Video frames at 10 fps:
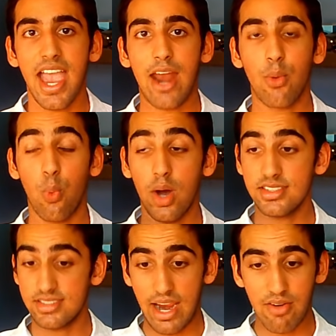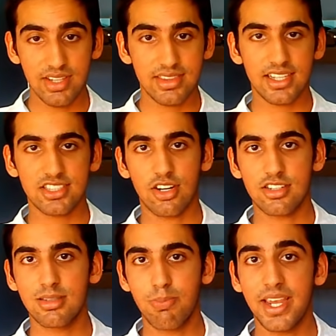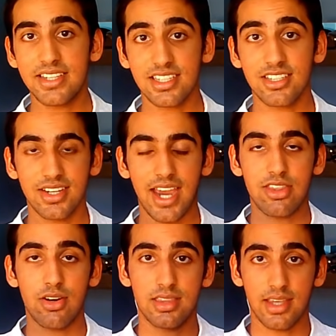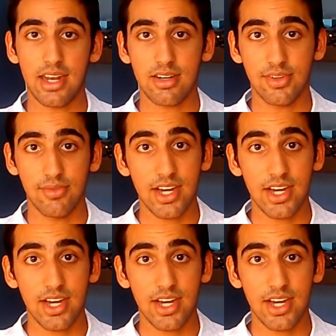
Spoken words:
and once everything starts piecing together at the end of the